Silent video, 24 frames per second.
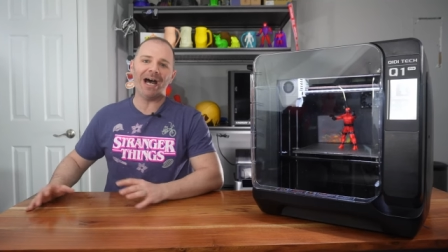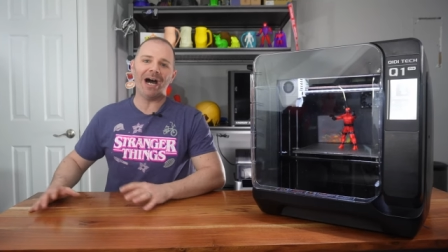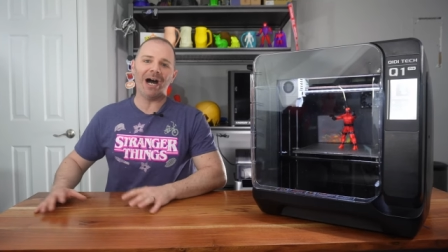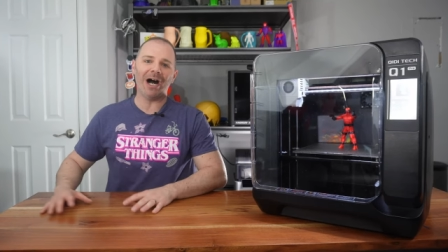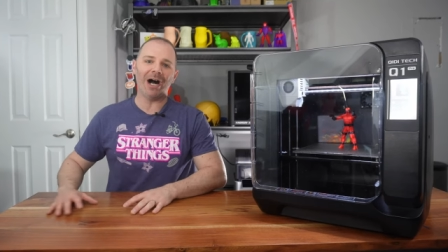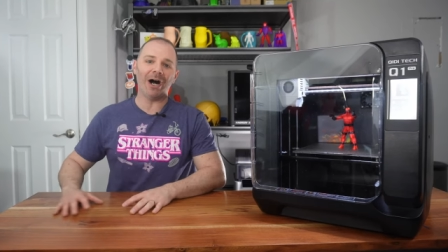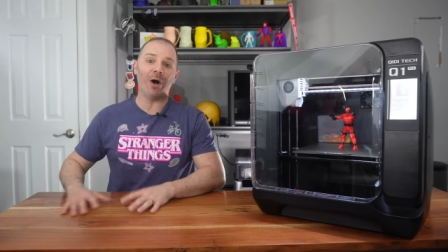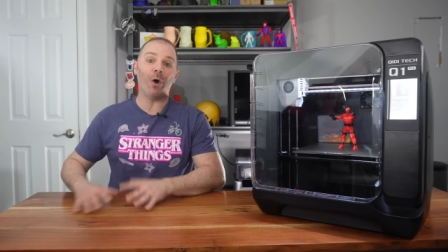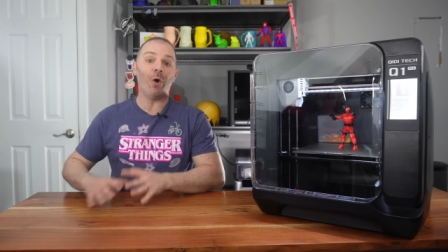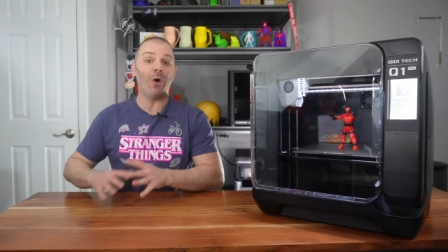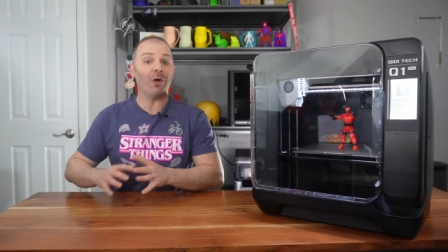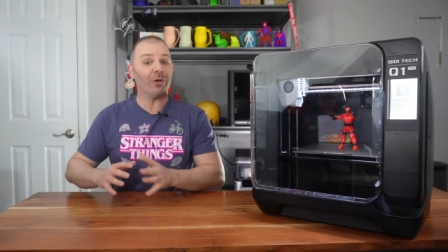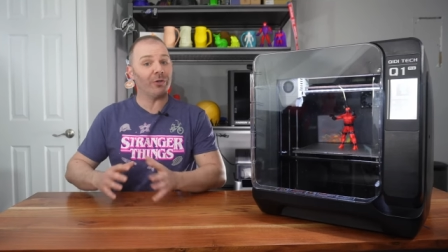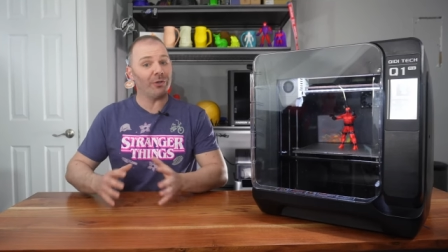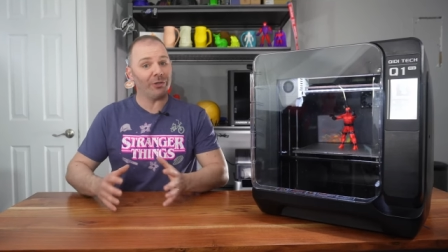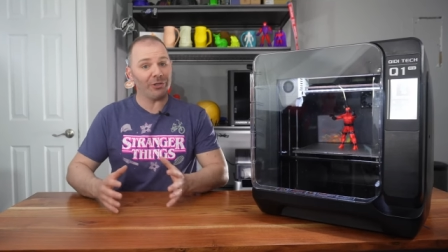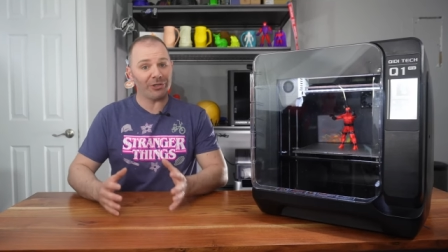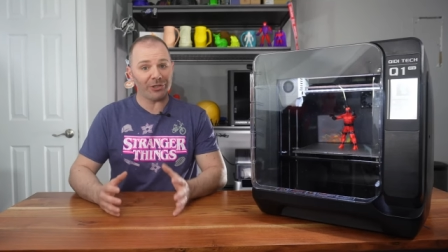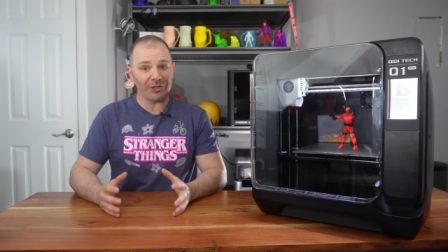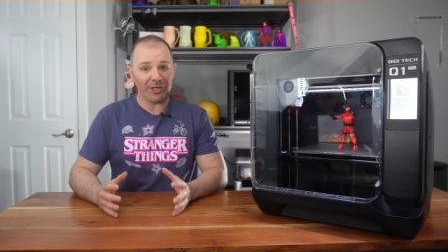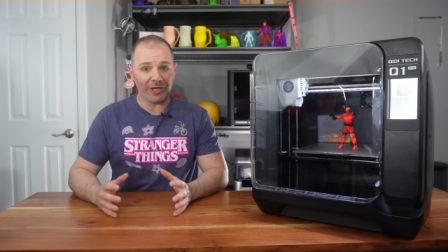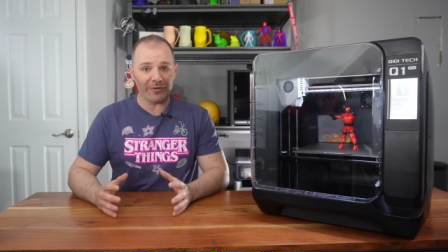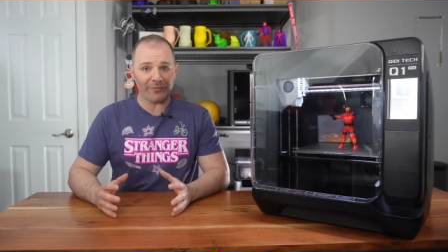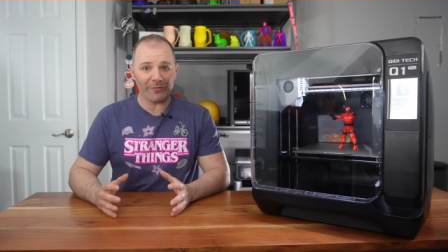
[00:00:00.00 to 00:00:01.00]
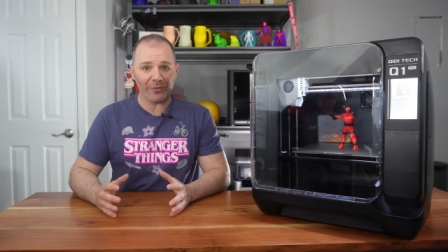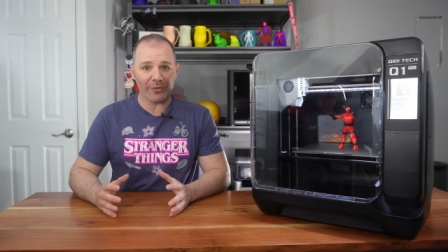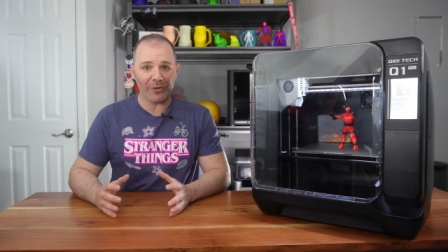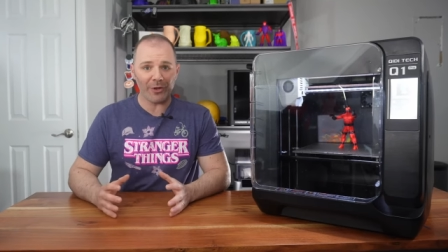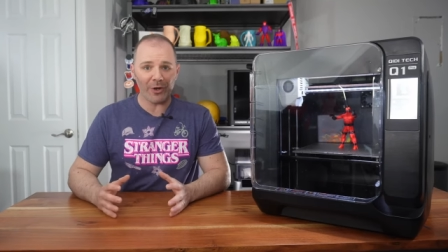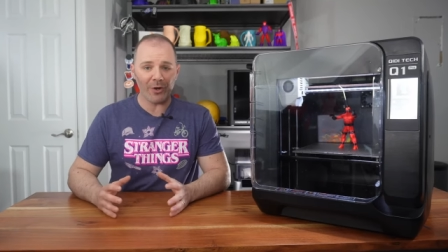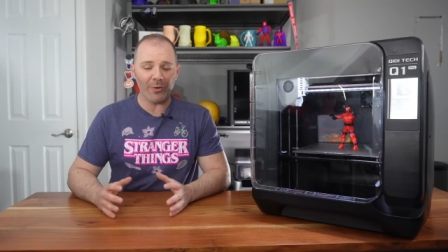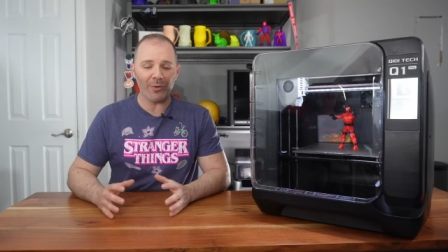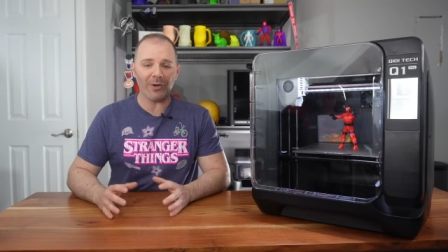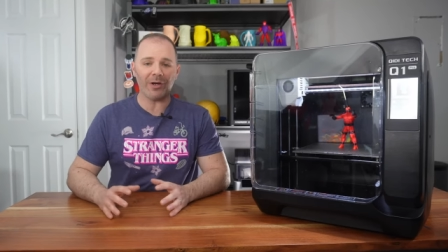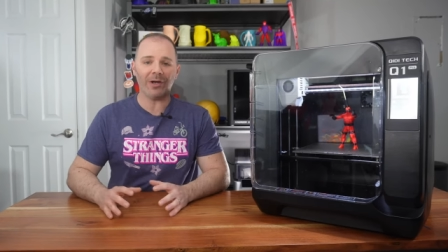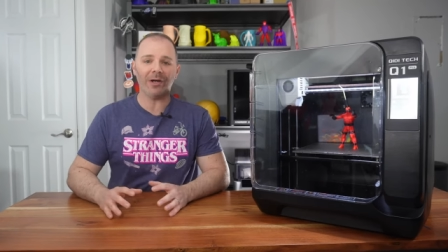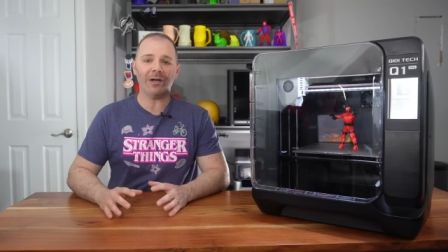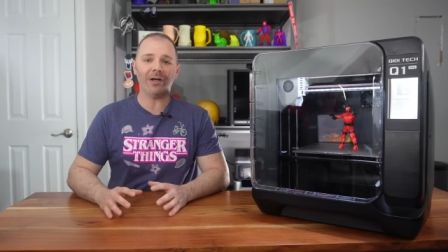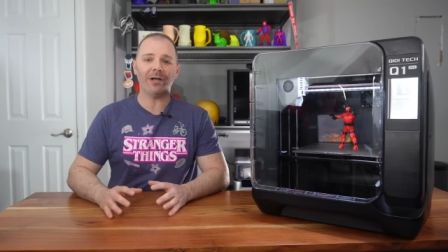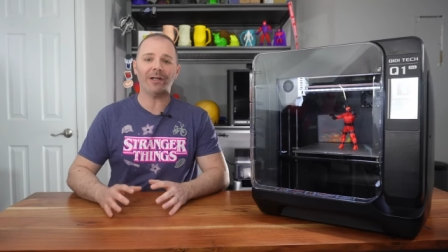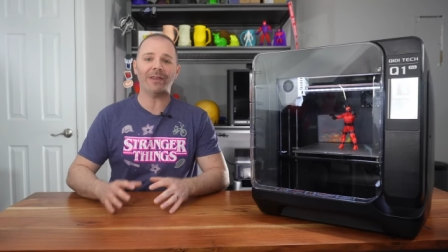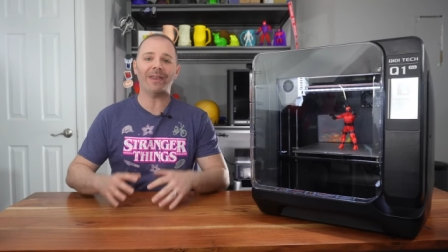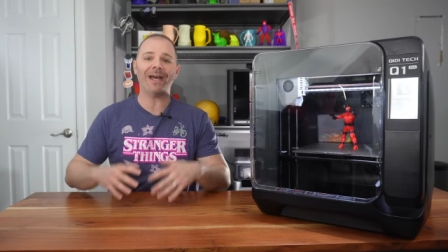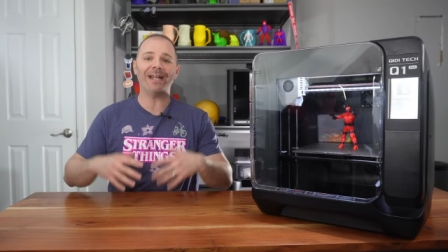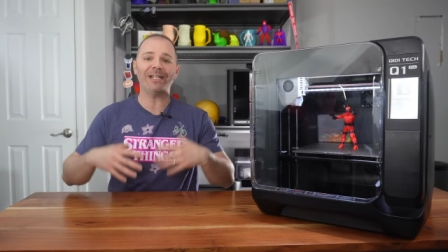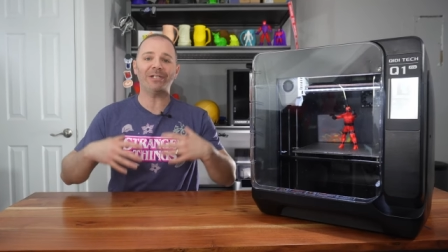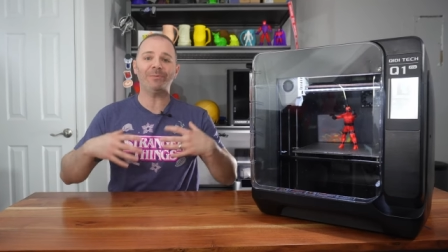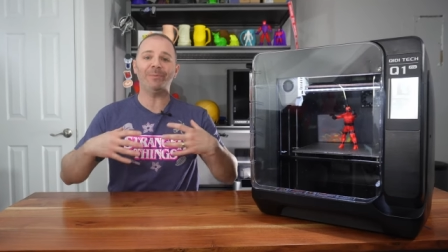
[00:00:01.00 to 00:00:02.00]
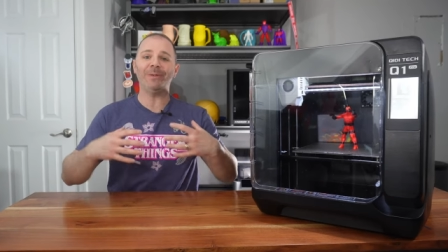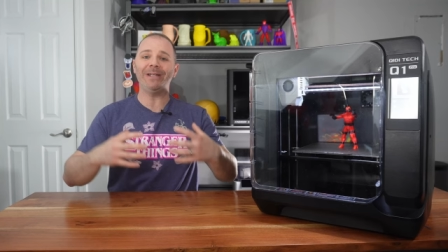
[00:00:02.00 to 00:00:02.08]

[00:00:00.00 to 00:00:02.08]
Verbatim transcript: Uh, all good stuff though. Uh, that is